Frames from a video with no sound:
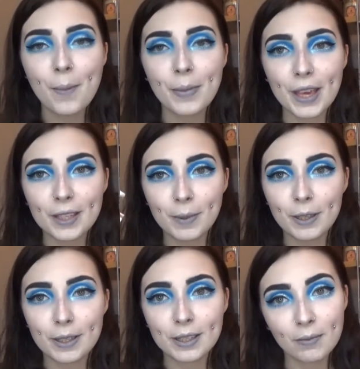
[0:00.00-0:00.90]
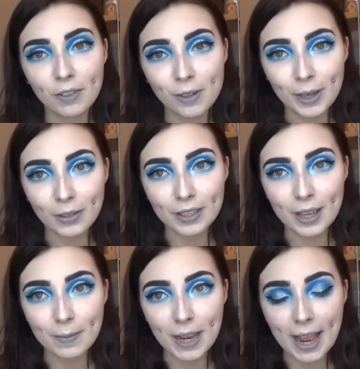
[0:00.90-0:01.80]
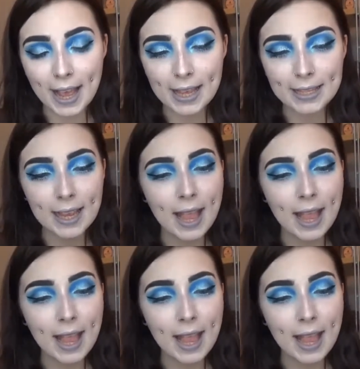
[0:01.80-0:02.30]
That is because I'm filming it on the same day as